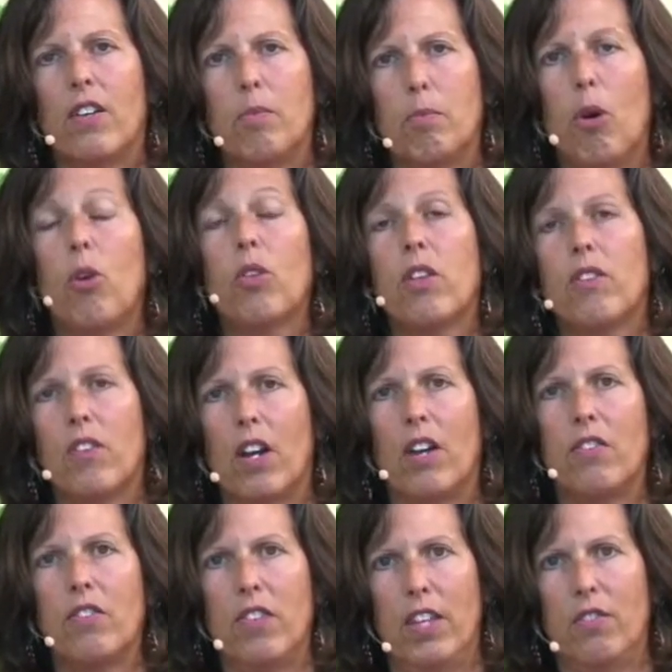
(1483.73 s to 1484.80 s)
both of our
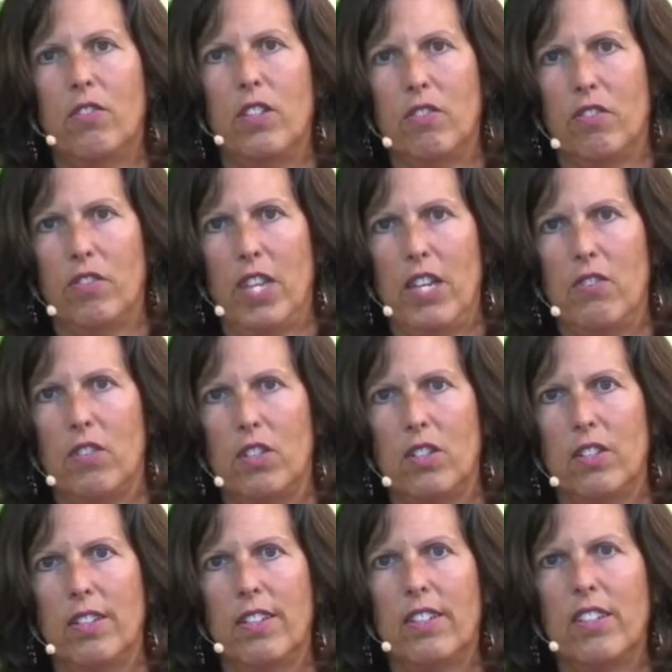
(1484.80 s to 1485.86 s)
favorite
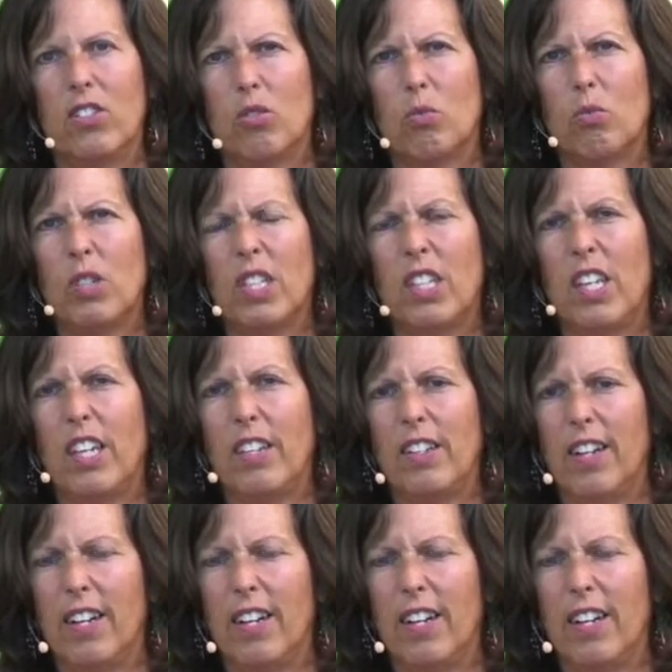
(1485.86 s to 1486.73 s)
flavor, this really,